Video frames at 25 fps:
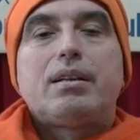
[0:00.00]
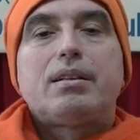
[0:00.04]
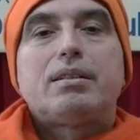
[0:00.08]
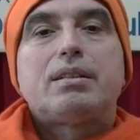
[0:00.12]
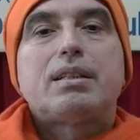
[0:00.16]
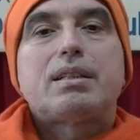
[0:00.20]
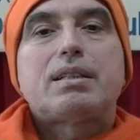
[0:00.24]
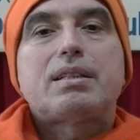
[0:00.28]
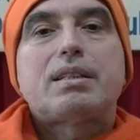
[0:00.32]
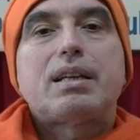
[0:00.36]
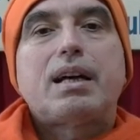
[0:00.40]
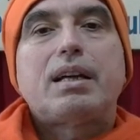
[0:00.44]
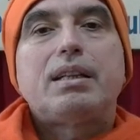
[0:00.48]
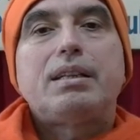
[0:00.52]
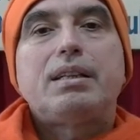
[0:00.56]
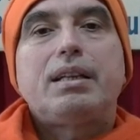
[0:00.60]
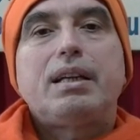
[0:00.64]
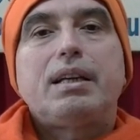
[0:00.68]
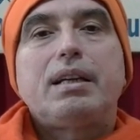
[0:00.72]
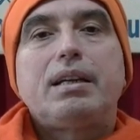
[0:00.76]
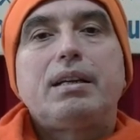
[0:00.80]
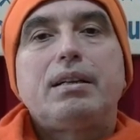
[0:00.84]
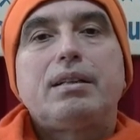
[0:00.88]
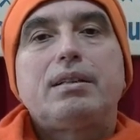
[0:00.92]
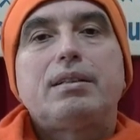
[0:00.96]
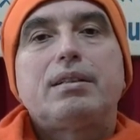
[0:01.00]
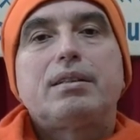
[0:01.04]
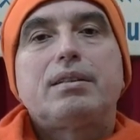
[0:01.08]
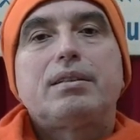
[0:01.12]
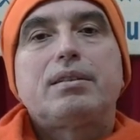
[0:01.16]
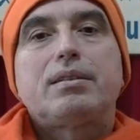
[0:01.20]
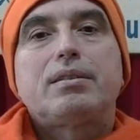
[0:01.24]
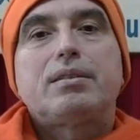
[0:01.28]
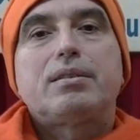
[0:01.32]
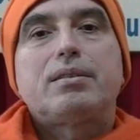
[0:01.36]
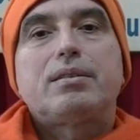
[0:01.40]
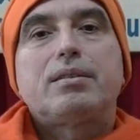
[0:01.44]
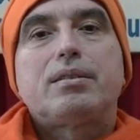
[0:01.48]
The Sunday
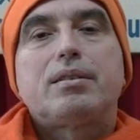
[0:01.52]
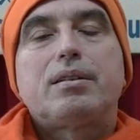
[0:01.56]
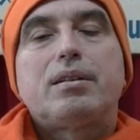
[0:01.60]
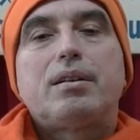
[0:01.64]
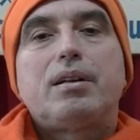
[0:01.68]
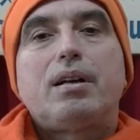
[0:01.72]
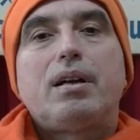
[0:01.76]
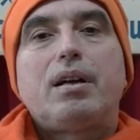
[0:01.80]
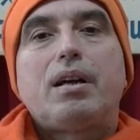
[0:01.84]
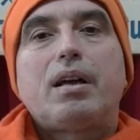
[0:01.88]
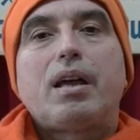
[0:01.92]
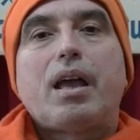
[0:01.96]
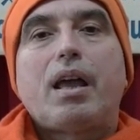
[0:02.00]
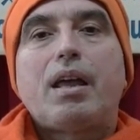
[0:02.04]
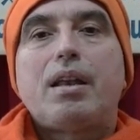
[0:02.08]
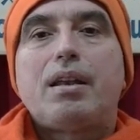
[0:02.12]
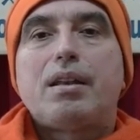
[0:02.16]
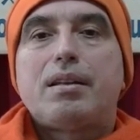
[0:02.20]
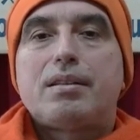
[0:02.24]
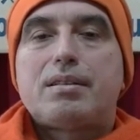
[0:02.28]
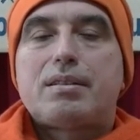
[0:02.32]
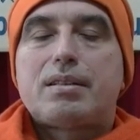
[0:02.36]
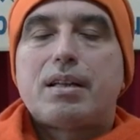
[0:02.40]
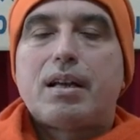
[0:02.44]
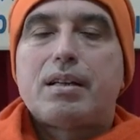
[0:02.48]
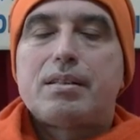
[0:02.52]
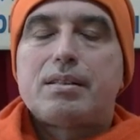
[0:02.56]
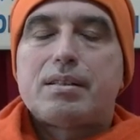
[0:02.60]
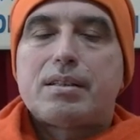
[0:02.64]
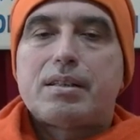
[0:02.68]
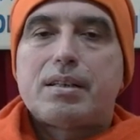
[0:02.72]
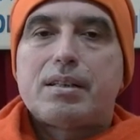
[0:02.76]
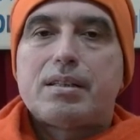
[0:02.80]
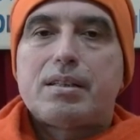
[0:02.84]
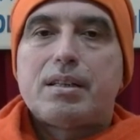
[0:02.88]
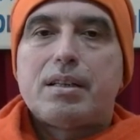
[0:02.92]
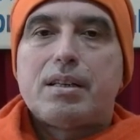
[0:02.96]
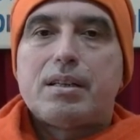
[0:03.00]
in
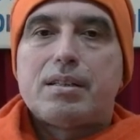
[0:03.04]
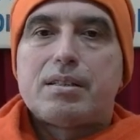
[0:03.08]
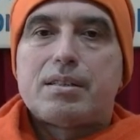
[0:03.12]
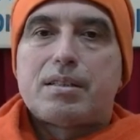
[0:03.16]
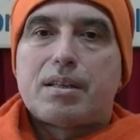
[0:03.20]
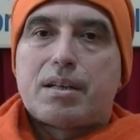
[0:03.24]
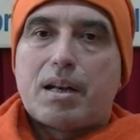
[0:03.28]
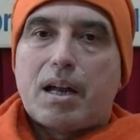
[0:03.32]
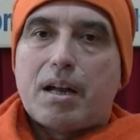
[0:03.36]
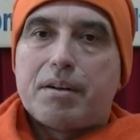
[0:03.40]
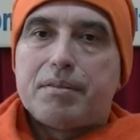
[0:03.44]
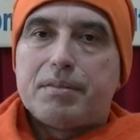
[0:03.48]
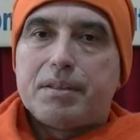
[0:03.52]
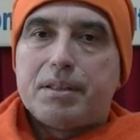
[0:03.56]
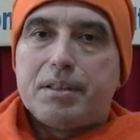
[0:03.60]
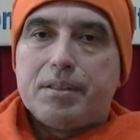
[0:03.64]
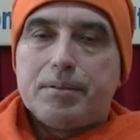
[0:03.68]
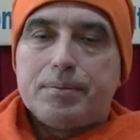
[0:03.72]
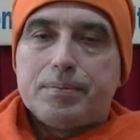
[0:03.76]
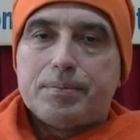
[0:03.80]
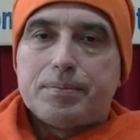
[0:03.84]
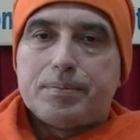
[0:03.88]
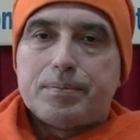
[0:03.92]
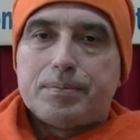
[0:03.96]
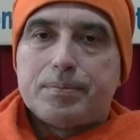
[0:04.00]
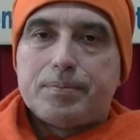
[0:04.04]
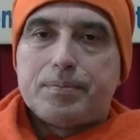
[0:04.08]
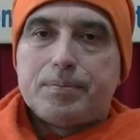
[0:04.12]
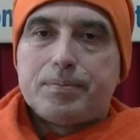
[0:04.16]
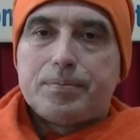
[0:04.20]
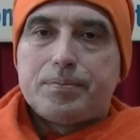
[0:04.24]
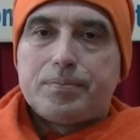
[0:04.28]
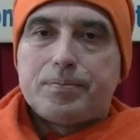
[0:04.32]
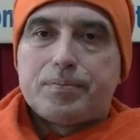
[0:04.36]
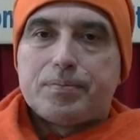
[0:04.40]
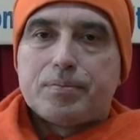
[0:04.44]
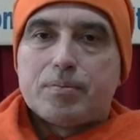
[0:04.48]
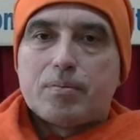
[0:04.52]
Sanskrit is Ravi,
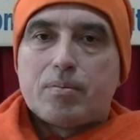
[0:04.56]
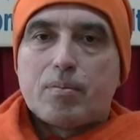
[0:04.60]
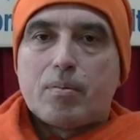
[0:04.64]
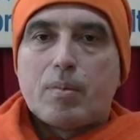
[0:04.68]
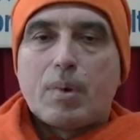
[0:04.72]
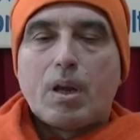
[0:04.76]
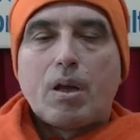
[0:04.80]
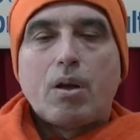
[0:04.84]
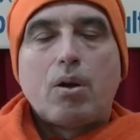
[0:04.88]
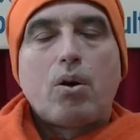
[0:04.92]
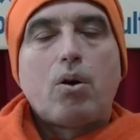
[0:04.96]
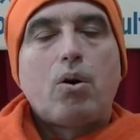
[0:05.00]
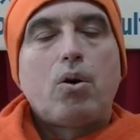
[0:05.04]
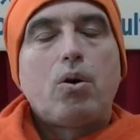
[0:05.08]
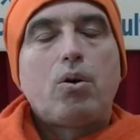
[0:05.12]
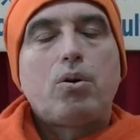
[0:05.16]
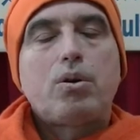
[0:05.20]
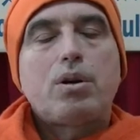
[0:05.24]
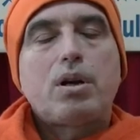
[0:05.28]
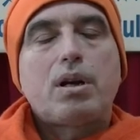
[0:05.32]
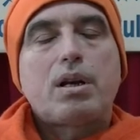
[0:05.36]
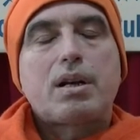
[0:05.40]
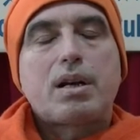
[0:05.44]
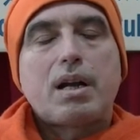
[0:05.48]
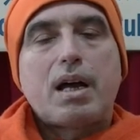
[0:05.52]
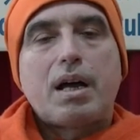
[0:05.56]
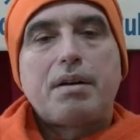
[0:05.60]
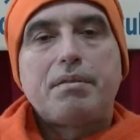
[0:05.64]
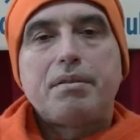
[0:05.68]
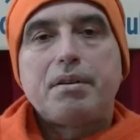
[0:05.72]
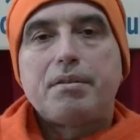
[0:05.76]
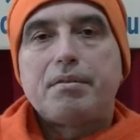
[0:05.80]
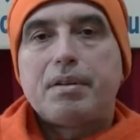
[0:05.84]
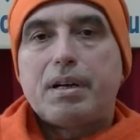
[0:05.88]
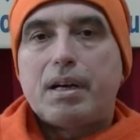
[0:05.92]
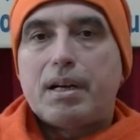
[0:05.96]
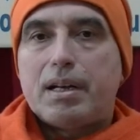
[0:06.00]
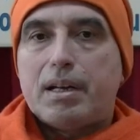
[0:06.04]
or
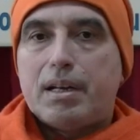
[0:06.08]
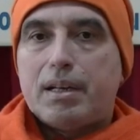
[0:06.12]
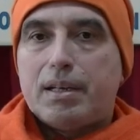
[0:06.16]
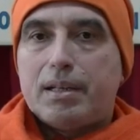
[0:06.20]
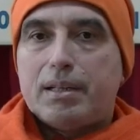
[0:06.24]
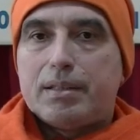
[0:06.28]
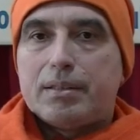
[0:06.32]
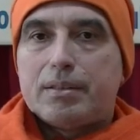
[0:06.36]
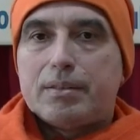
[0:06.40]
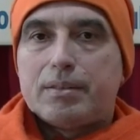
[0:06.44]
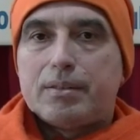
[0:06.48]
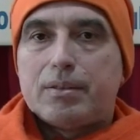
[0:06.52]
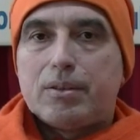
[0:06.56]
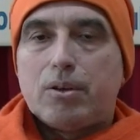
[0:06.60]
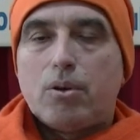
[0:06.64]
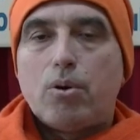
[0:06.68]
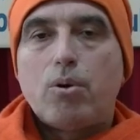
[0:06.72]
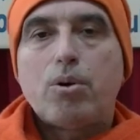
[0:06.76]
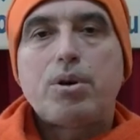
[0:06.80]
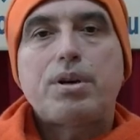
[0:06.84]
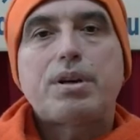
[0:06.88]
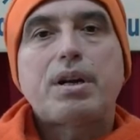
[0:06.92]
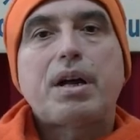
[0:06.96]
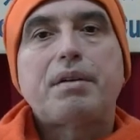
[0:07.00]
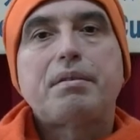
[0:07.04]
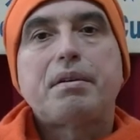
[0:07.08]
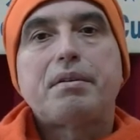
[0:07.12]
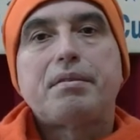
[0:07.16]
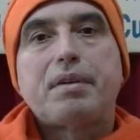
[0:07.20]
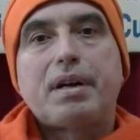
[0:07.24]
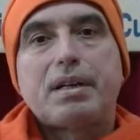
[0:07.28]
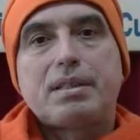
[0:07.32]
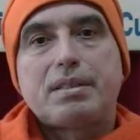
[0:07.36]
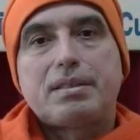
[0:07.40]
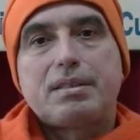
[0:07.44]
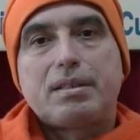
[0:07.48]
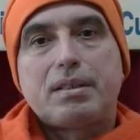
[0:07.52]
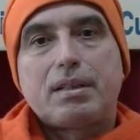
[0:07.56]
Ravivar, or
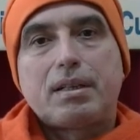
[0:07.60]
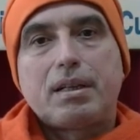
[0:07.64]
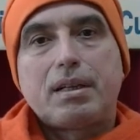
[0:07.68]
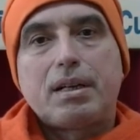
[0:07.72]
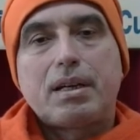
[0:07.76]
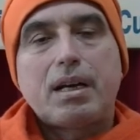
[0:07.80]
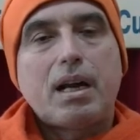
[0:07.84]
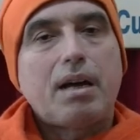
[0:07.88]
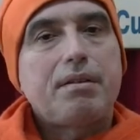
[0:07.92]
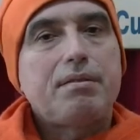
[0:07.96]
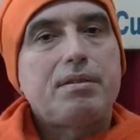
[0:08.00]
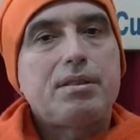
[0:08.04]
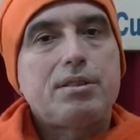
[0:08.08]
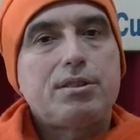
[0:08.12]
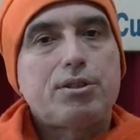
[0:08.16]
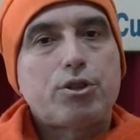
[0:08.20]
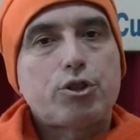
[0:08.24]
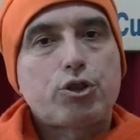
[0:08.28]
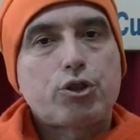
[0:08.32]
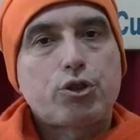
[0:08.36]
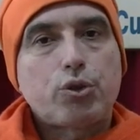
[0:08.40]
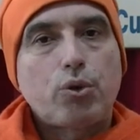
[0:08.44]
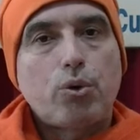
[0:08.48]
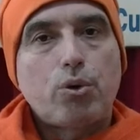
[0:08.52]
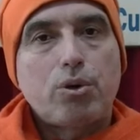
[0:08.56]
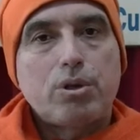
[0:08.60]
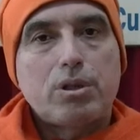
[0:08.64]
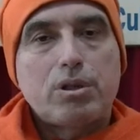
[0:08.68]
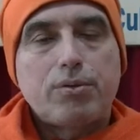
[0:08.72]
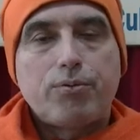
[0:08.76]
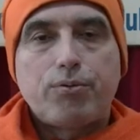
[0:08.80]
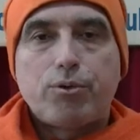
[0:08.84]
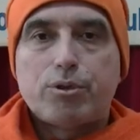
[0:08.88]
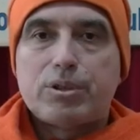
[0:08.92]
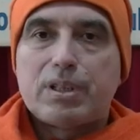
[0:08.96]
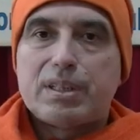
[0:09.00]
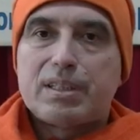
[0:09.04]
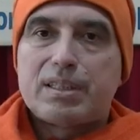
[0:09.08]
Ravivasar. Ravi is the short
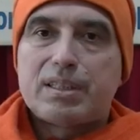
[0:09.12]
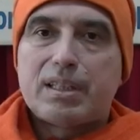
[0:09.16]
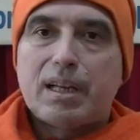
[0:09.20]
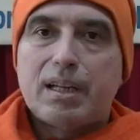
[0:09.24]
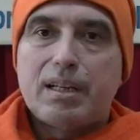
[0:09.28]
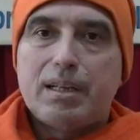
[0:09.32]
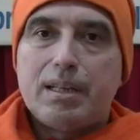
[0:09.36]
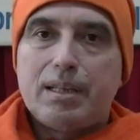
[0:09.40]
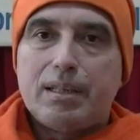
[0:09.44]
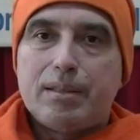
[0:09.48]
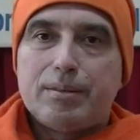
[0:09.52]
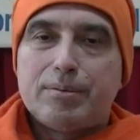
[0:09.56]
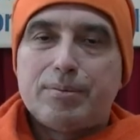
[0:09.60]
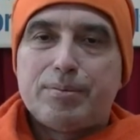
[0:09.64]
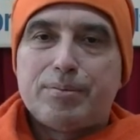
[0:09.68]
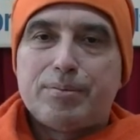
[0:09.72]
for the sun.